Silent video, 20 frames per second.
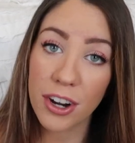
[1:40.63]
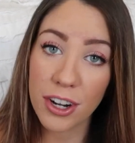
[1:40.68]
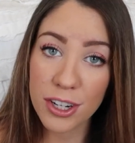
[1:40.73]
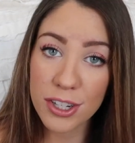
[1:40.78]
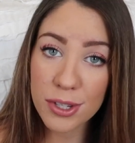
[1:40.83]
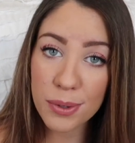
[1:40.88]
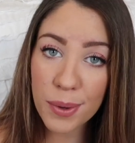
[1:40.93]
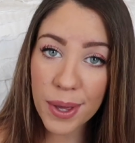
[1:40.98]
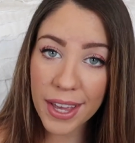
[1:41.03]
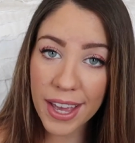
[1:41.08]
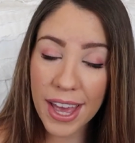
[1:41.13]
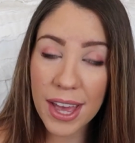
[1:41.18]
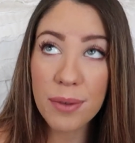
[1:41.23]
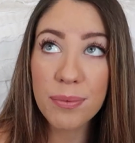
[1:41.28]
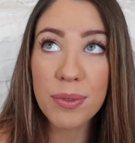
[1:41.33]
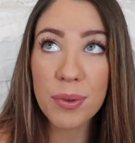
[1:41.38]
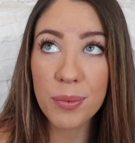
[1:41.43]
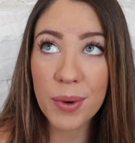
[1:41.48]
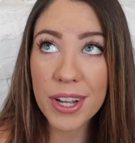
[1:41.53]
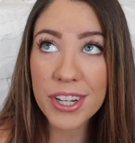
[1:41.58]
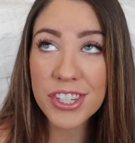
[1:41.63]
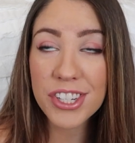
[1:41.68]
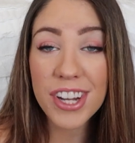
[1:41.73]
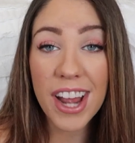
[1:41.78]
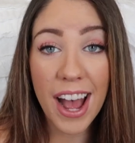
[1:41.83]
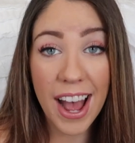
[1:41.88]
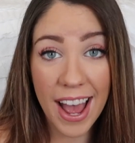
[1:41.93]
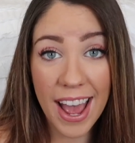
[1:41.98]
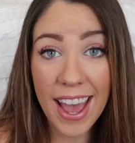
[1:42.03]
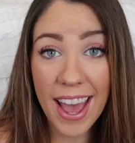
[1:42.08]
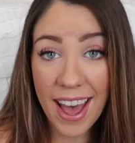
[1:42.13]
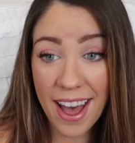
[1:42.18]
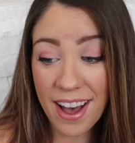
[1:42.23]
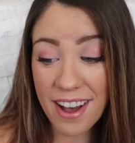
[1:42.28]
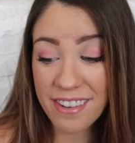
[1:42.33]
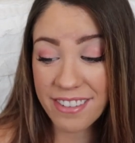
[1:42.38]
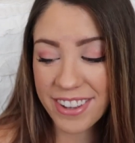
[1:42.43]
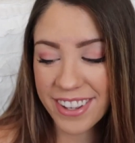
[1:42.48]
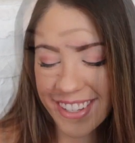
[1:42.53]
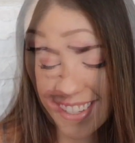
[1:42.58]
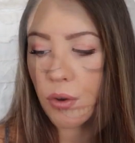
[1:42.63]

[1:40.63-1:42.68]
her doing it, which I have.